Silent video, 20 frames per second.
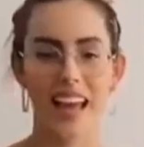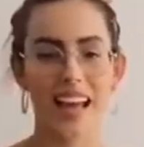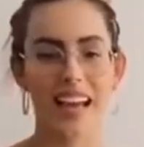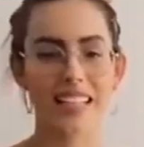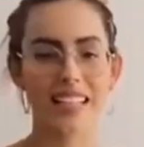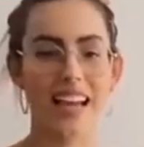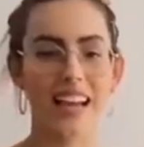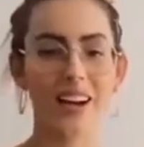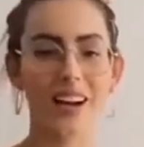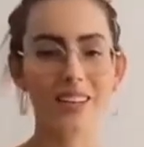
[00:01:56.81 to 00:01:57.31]

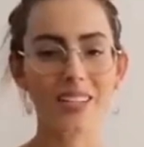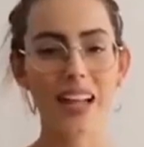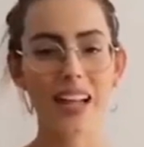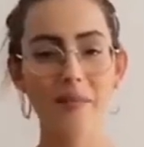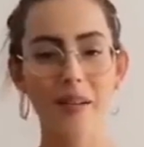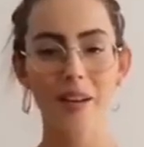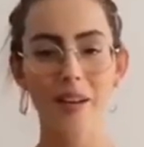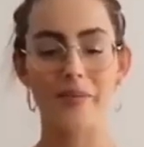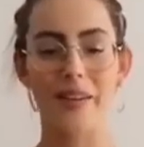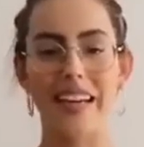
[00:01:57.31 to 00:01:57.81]
I was like, I do
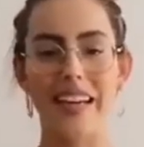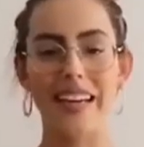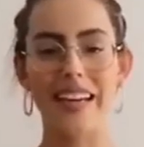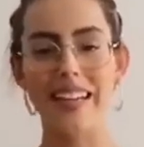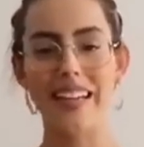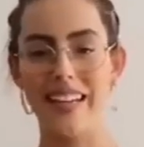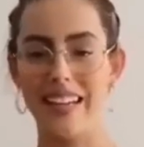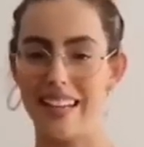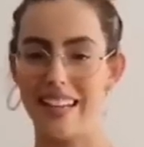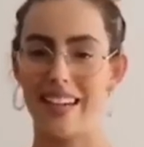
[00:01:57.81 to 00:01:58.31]
that many
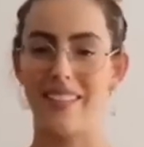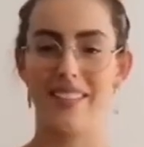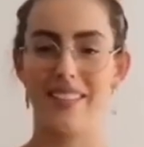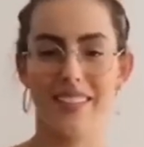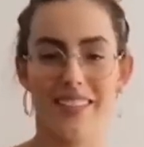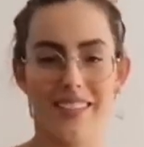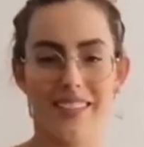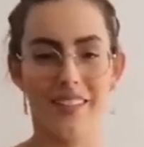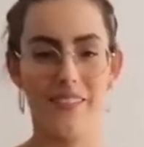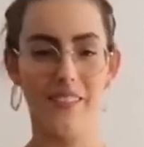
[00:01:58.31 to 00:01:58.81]
bikini and I
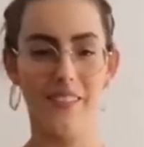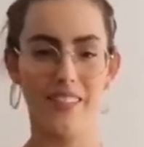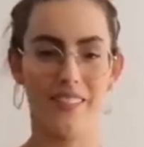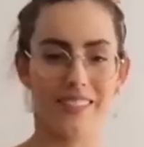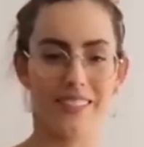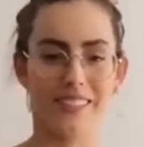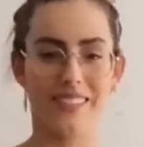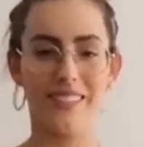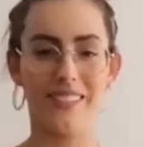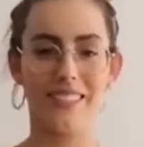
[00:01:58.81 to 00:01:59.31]
was, you know,
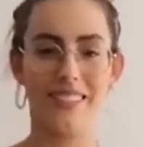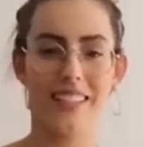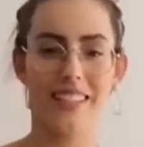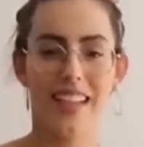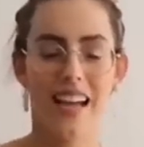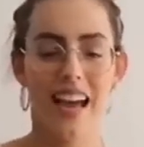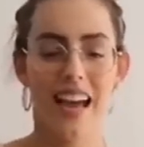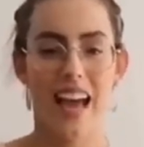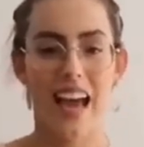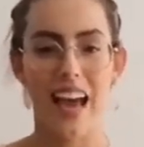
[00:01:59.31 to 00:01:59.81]
feeling all
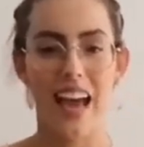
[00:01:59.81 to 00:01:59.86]
good.